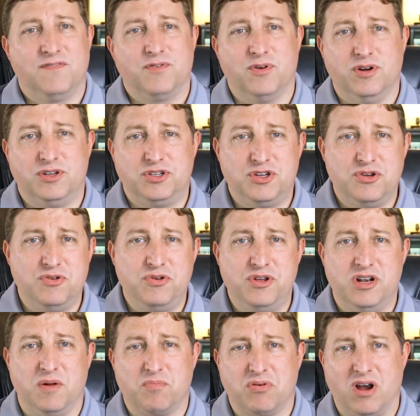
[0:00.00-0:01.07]
For a
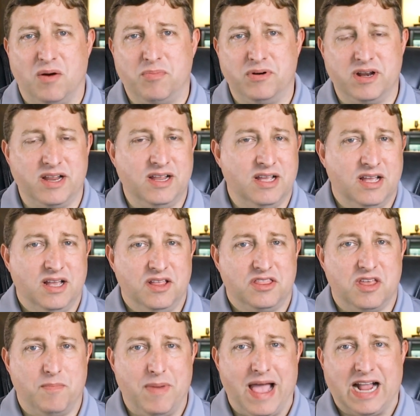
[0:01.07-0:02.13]
2-unit property,
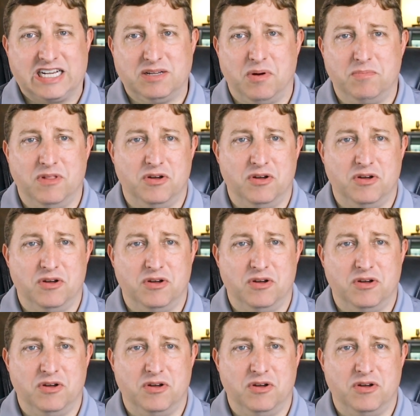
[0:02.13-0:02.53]
the maximum